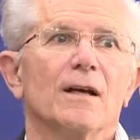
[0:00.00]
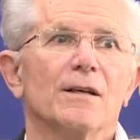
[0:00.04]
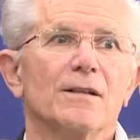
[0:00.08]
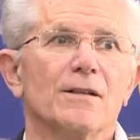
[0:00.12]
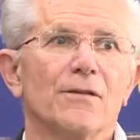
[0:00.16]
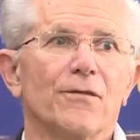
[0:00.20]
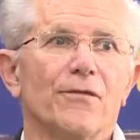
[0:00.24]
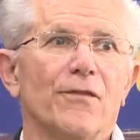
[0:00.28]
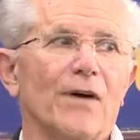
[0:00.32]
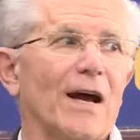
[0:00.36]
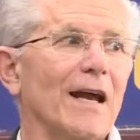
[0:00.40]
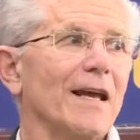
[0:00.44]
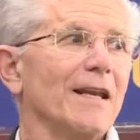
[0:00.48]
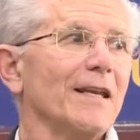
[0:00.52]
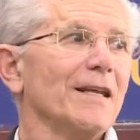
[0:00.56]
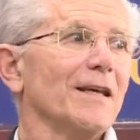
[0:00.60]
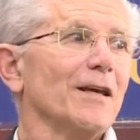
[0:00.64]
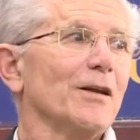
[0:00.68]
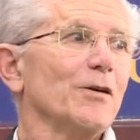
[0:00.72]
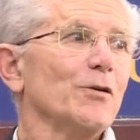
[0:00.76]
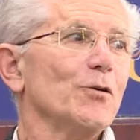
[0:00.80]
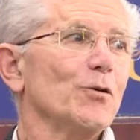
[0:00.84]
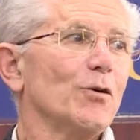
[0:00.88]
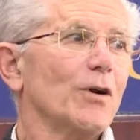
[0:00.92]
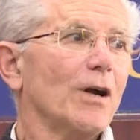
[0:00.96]
defining a
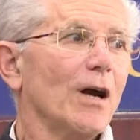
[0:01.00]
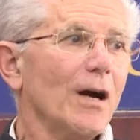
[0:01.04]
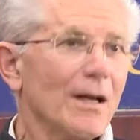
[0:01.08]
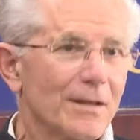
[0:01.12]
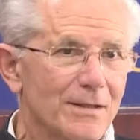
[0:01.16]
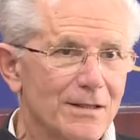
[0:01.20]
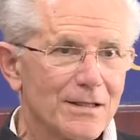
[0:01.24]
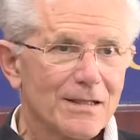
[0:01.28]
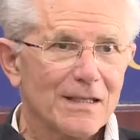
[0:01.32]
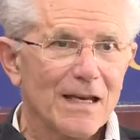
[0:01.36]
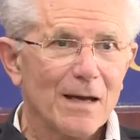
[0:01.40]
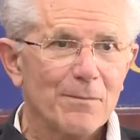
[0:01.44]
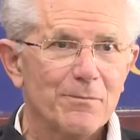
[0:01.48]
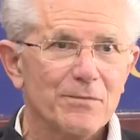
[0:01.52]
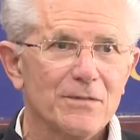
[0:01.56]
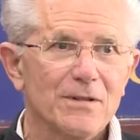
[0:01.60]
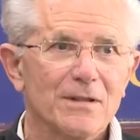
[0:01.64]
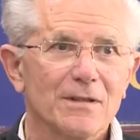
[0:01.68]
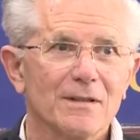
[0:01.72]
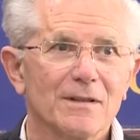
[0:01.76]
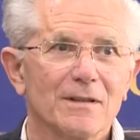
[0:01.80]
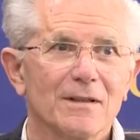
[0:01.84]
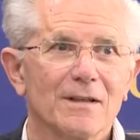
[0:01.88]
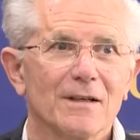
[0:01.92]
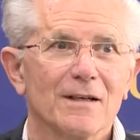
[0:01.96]
new
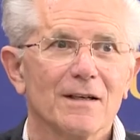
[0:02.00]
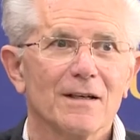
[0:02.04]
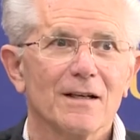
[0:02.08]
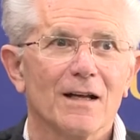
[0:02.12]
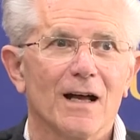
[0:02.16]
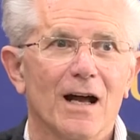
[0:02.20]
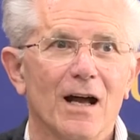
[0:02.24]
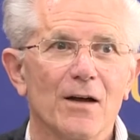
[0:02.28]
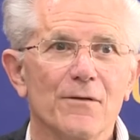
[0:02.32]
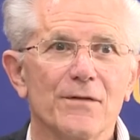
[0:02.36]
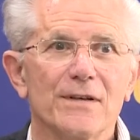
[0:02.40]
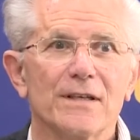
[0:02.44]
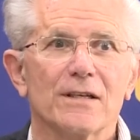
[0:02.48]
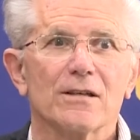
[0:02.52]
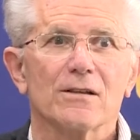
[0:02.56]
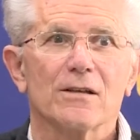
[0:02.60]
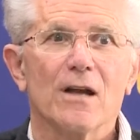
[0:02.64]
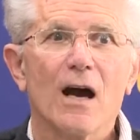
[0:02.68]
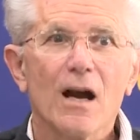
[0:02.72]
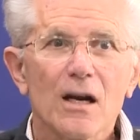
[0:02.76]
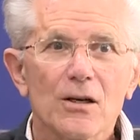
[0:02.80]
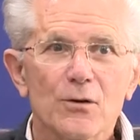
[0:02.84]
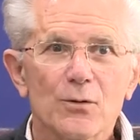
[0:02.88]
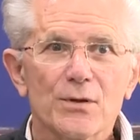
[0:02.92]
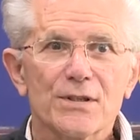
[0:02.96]
concept of
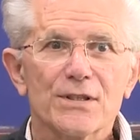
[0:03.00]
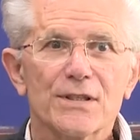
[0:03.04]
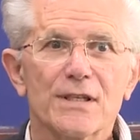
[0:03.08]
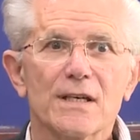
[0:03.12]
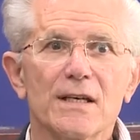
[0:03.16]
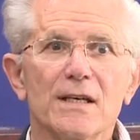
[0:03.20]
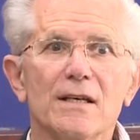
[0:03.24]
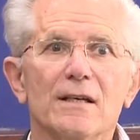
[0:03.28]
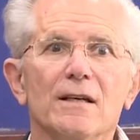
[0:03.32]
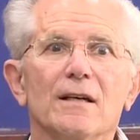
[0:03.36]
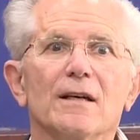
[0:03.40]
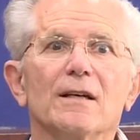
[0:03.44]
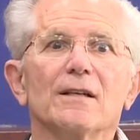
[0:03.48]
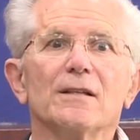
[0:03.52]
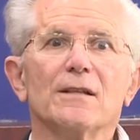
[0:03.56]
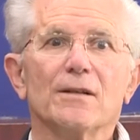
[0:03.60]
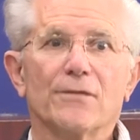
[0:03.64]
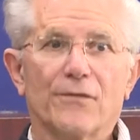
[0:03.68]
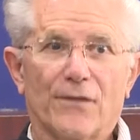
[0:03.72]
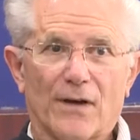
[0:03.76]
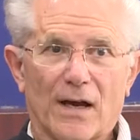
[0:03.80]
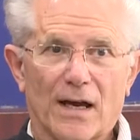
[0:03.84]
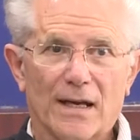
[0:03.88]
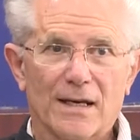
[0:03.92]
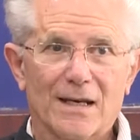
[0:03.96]
econocracy,
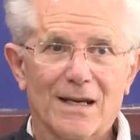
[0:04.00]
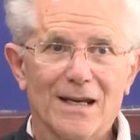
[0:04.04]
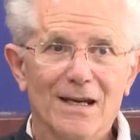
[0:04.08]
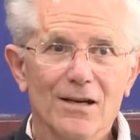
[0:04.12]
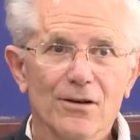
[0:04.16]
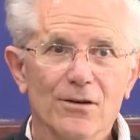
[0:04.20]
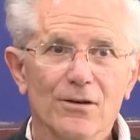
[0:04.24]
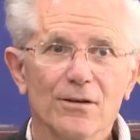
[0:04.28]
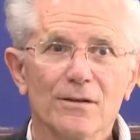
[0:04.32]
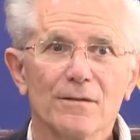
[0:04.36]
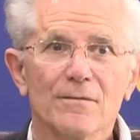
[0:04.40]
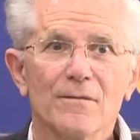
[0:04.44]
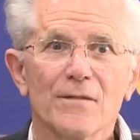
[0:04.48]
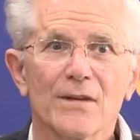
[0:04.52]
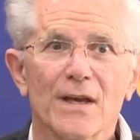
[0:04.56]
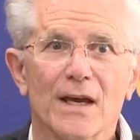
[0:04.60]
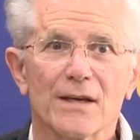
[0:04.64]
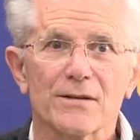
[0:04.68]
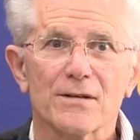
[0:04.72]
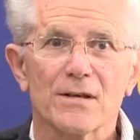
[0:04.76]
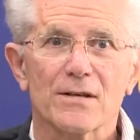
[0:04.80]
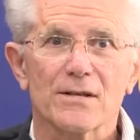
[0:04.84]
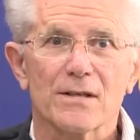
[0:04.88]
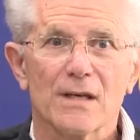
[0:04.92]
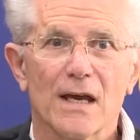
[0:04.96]
defined here
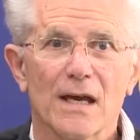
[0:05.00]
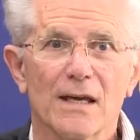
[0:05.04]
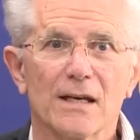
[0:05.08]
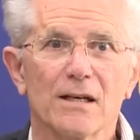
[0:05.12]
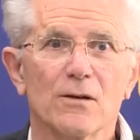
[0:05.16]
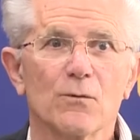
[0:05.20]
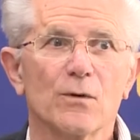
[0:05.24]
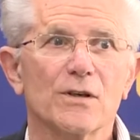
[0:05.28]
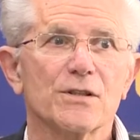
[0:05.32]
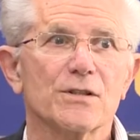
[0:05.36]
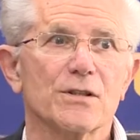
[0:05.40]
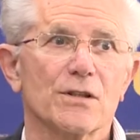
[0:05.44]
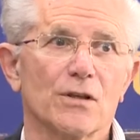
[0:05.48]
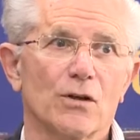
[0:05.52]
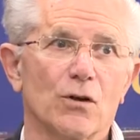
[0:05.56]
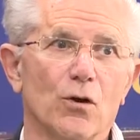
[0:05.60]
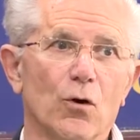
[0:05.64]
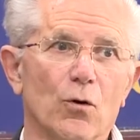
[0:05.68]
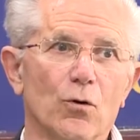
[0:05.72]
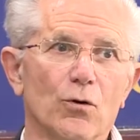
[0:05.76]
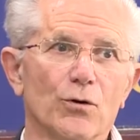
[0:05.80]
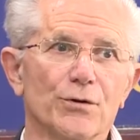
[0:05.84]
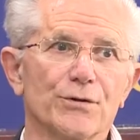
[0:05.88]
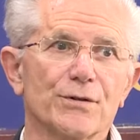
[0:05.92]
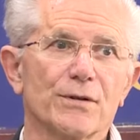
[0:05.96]
as a site in which the
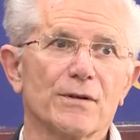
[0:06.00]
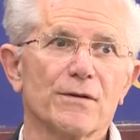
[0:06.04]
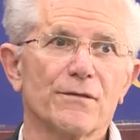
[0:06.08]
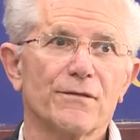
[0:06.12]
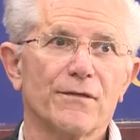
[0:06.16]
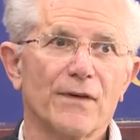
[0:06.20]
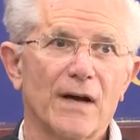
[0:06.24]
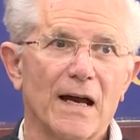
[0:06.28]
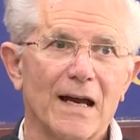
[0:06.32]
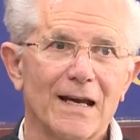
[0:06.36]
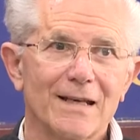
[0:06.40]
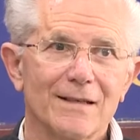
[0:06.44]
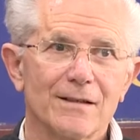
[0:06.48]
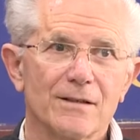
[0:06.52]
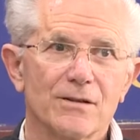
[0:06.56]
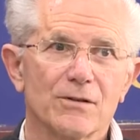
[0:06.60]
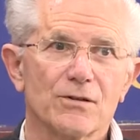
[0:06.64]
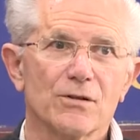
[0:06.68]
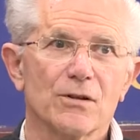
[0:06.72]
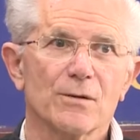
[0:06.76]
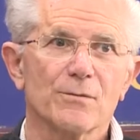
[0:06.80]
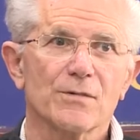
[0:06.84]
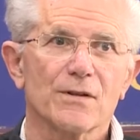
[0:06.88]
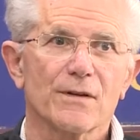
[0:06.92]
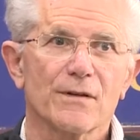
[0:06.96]
goals are defined in
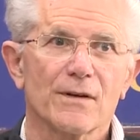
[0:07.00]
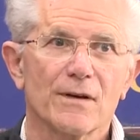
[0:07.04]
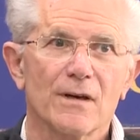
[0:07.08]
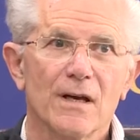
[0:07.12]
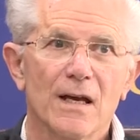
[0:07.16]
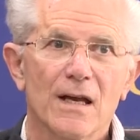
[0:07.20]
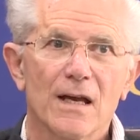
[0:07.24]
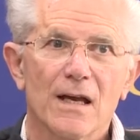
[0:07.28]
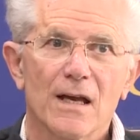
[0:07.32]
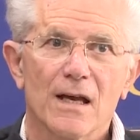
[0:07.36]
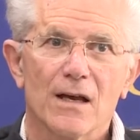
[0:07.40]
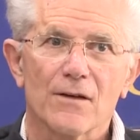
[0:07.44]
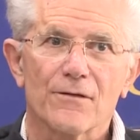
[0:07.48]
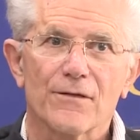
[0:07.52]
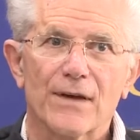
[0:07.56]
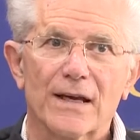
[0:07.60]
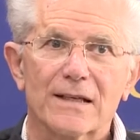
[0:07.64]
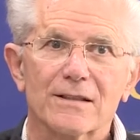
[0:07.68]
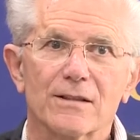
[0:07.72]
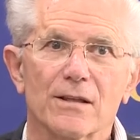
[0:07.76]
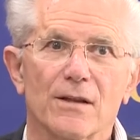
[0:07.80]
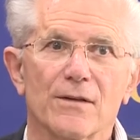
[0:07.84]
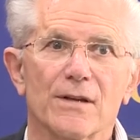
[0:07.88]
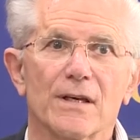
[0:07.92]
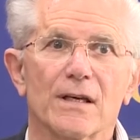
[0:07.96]
terms of their
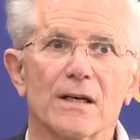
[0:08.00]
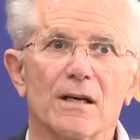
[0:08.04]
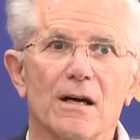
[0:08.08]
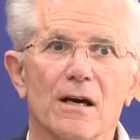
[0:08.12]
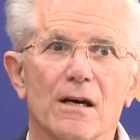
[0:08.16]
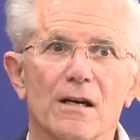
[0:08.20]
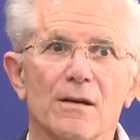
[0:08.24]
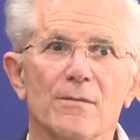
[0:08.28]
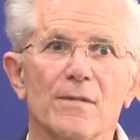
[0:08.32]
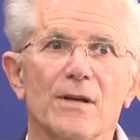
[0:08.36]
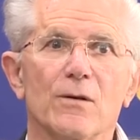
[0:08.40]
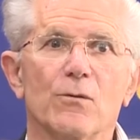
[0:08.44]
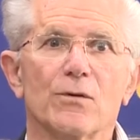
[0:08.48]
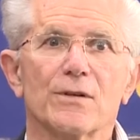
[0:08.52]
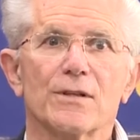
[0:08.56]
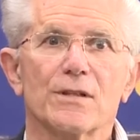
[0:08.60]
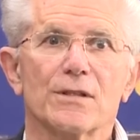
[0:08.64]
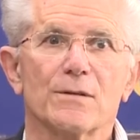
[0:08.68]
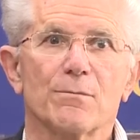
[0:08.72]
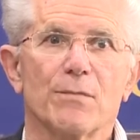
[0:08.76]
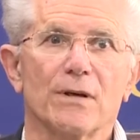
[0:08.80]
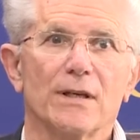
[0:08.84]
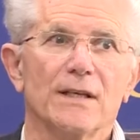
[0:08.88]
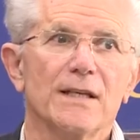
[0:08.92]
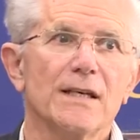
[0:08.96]
effects on the economy, which is
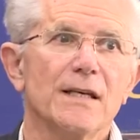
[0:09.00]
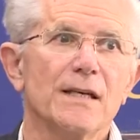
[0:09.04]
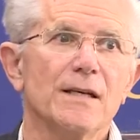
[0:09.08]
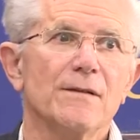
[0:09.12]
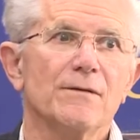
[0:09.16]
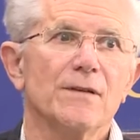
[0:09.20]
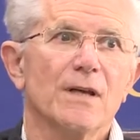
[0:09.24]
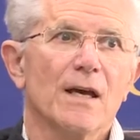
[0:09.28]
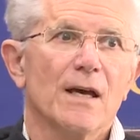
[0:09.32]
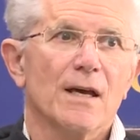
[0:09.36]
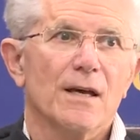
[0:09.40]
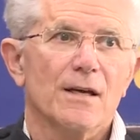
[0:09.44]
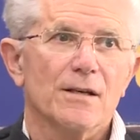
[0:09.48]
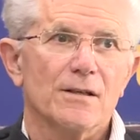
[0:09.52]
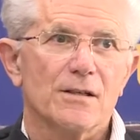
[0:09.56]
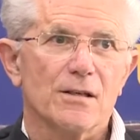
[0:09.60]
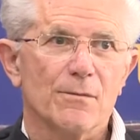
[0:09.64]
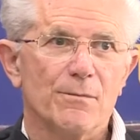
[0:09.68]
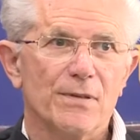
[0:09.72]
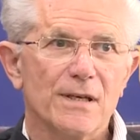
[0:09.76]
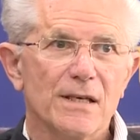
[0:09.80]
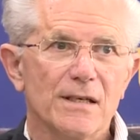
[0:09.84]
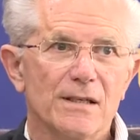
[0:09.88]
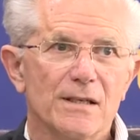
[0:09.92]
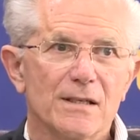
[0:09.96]
believed to
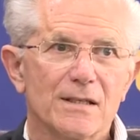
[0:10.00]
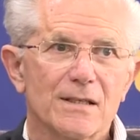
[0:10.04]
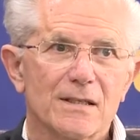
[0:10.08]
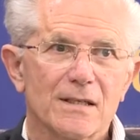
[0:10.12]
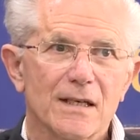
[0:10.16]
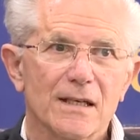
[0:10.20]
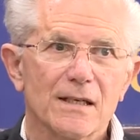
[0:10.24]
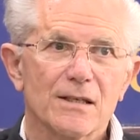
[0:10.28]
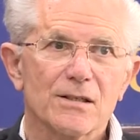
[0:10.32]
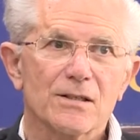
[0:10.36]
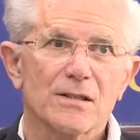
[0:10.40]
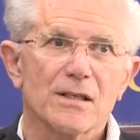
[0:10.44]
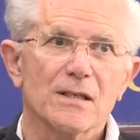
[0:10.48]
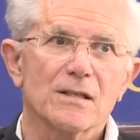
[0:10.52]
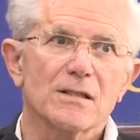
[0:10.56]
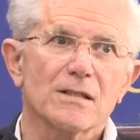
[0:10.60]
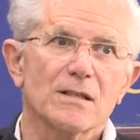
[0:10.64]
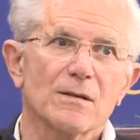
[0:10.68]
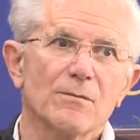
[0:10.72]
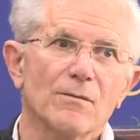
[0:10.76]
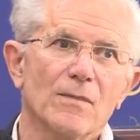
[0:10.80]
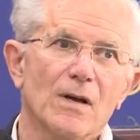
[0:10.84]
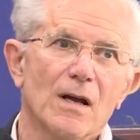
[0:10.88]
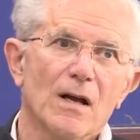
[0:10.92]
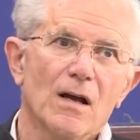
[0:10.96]
be a distinct
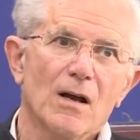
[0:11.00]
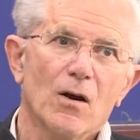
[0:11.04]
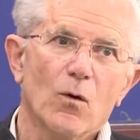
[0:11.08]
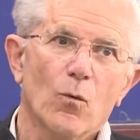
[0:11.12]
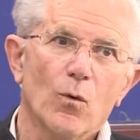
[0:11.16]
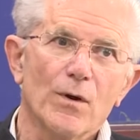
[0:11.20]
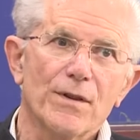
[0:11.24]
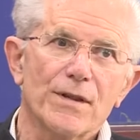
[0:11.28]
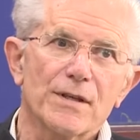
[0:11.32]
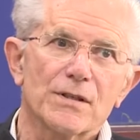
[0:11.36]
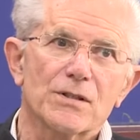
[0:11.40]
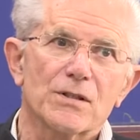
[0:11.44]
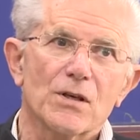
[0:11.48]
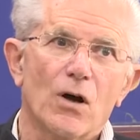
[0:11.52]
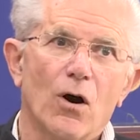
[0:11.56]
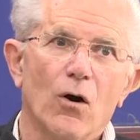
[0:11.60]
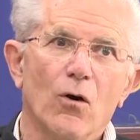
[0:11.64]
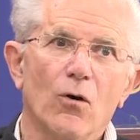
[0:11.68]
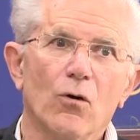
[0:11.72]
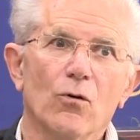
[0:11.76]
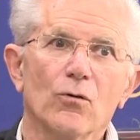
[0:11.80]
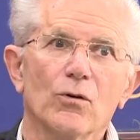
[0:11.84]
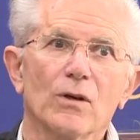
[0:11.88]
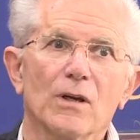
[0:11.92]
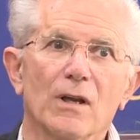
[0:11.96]
system with its
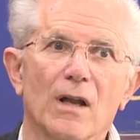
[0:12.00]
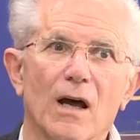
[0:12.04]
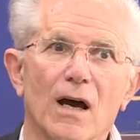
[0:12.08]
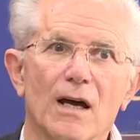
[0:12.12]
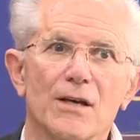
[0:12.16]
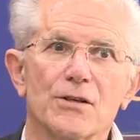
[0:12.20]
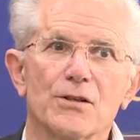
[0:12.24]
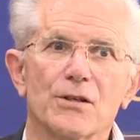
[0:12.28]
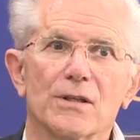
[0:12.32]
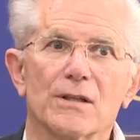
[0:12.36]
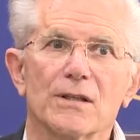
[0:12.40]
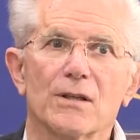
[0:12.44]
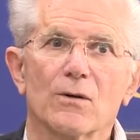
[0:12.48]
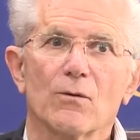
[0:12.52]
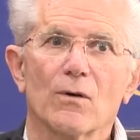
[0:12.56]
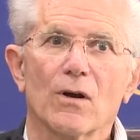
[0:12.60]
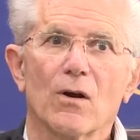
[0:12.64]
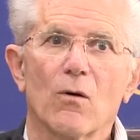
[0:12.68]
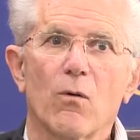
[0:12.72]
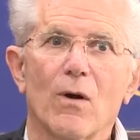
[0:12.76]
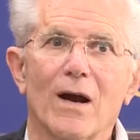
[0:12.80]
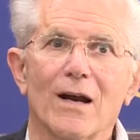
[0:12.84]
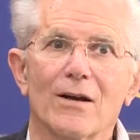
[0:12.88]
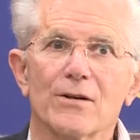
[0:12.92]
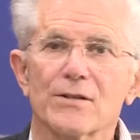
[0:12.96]
own logic that
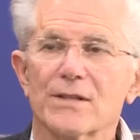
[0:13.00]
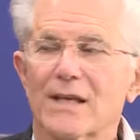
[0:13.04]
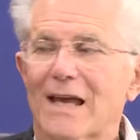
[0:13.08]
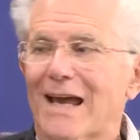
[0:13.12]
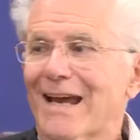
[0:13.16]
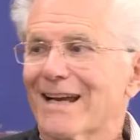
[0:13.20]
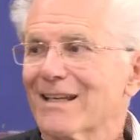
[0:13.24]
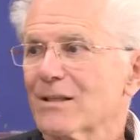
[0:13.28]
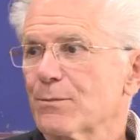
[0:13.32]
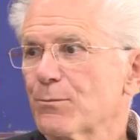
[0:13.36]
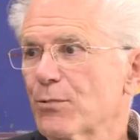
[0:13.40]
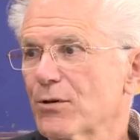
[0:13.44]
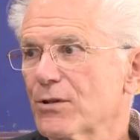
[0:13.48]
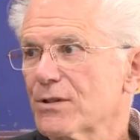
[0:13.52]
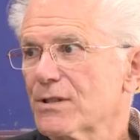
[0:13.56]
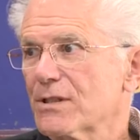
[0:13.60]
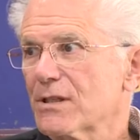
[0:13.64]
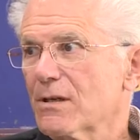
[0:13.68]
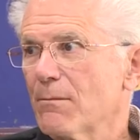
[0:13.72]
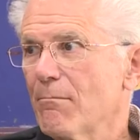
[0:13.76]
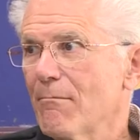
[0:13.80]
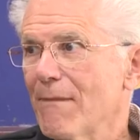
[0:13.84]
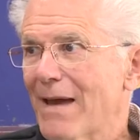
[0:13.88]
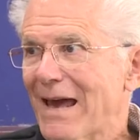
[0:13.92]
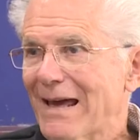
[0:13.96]
requires experts
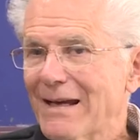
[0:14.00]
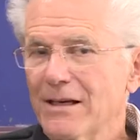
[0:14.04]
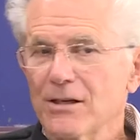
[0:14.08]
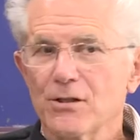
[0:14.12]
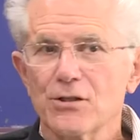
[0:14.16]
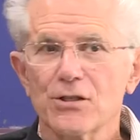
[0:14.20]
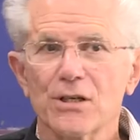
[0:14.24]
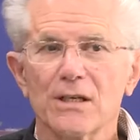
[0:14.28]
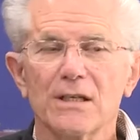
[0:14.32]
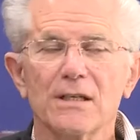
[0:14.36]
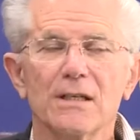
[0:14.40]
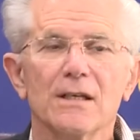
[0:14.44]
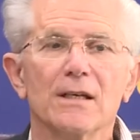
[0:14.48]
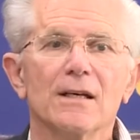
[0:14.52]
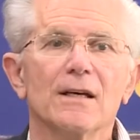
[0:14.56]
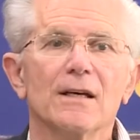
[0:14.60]
to manage it.